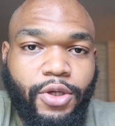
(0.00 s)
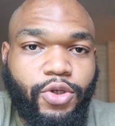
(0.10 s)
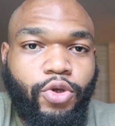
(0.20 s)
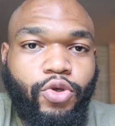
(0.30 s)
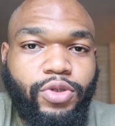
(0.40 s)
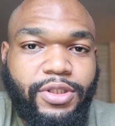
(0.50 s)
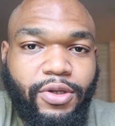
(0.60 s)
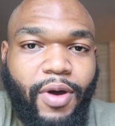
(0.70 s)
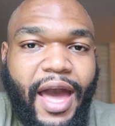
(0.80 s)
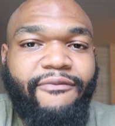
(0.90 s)
So you
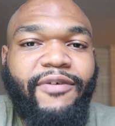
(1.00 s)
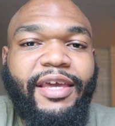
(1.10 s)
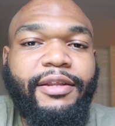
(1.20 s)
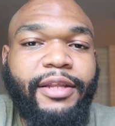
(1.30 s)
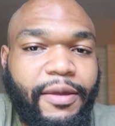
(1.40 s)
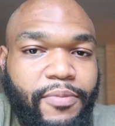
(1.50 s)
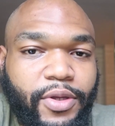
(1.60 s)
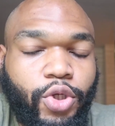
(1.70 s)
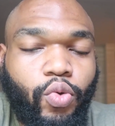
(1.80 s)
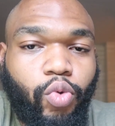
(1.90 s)
still have a
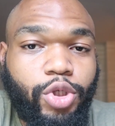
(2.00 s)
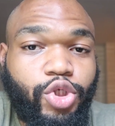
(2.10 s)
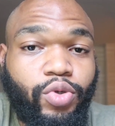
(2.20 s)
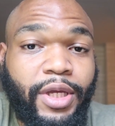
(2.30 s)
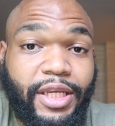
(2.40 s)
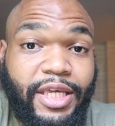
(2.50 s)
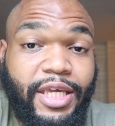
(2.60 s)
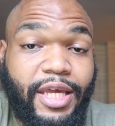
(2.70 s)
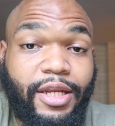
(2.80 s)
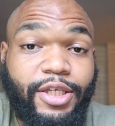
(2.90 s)
limit to what you can
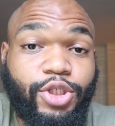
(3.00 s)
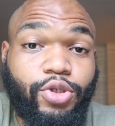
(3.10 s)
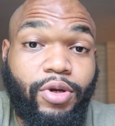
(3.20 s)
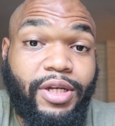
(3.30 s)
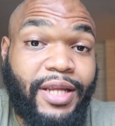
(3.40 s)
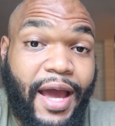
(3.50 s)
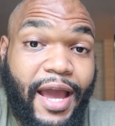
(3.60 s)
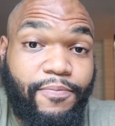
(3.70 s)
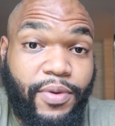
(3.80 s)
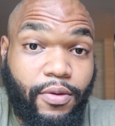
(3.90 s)
eat in a certain
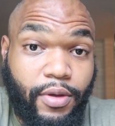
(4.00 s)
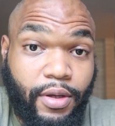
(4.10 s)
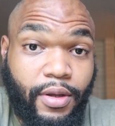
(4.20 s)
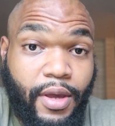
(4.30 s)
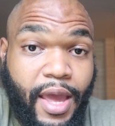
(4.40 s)
time period.